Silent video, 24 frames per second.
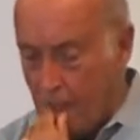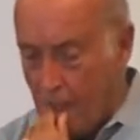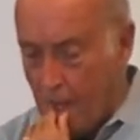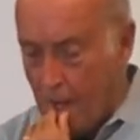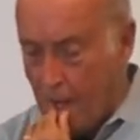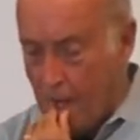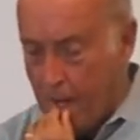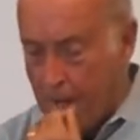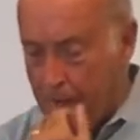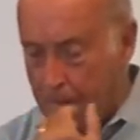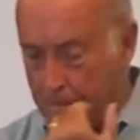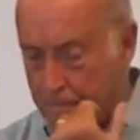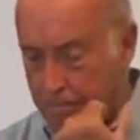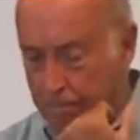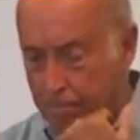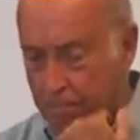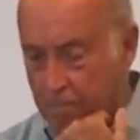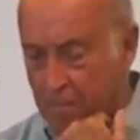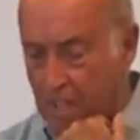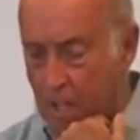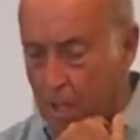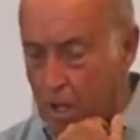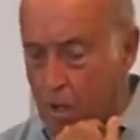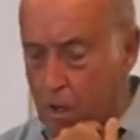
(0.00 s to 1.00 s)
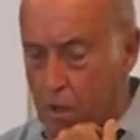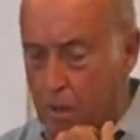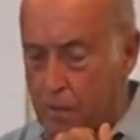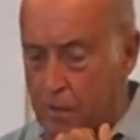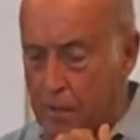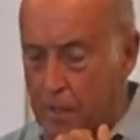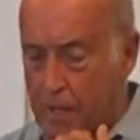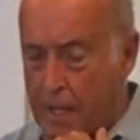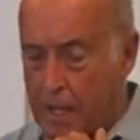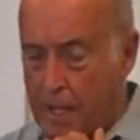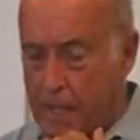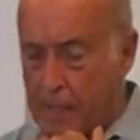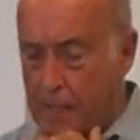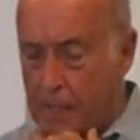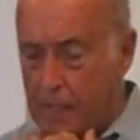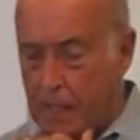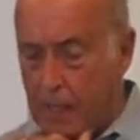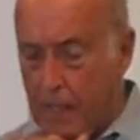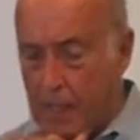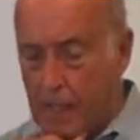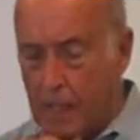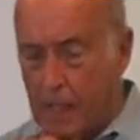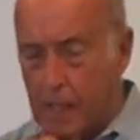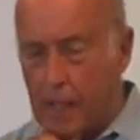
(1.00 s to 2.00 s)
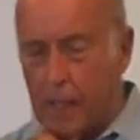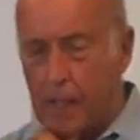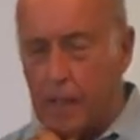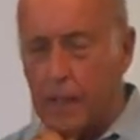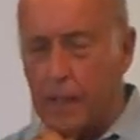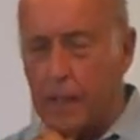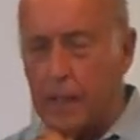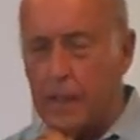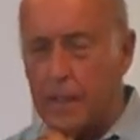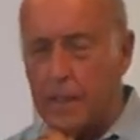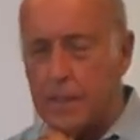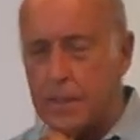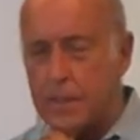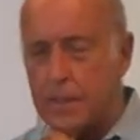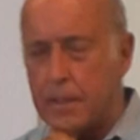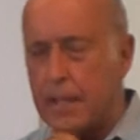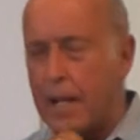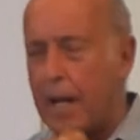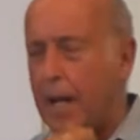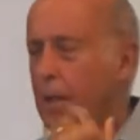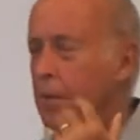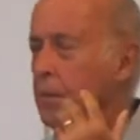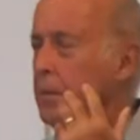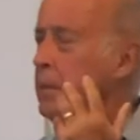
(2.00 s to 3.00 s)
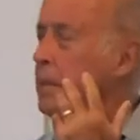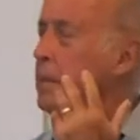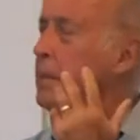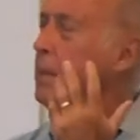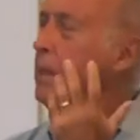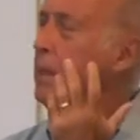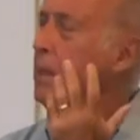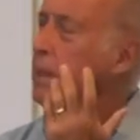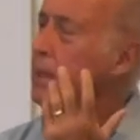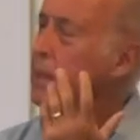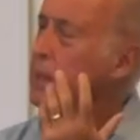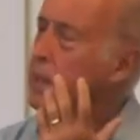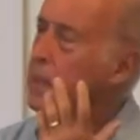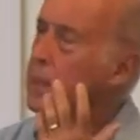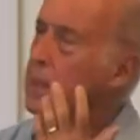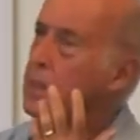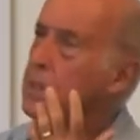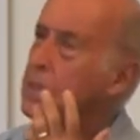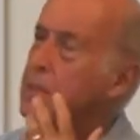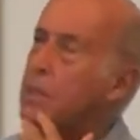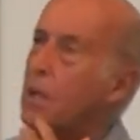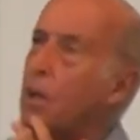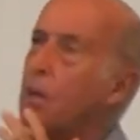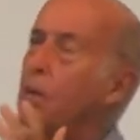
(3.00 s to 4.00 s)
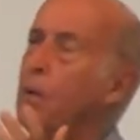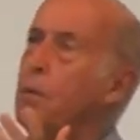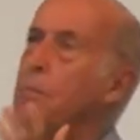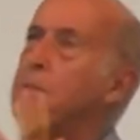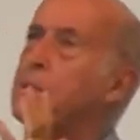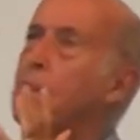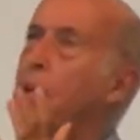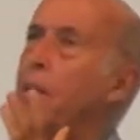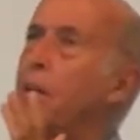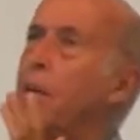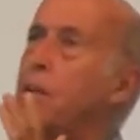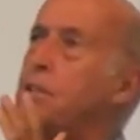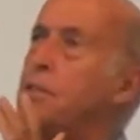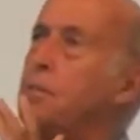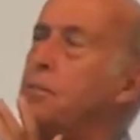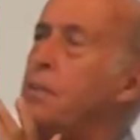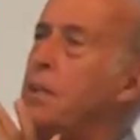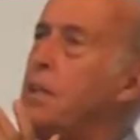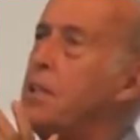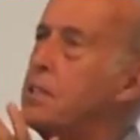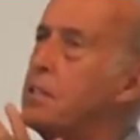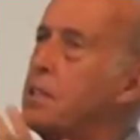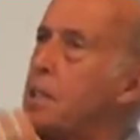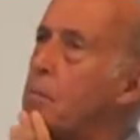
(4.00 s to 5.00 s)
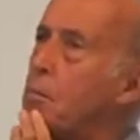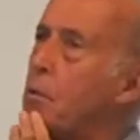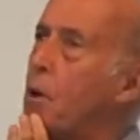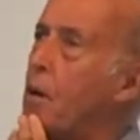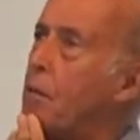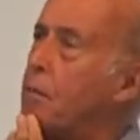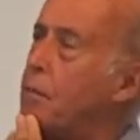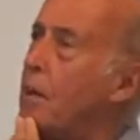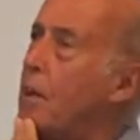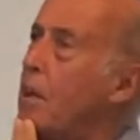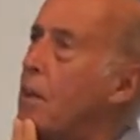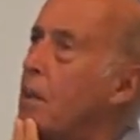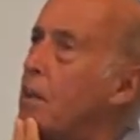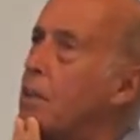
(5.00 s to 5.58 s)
um, then uh, this is now in the T years. Oh, I'm sorry, I should finish them off.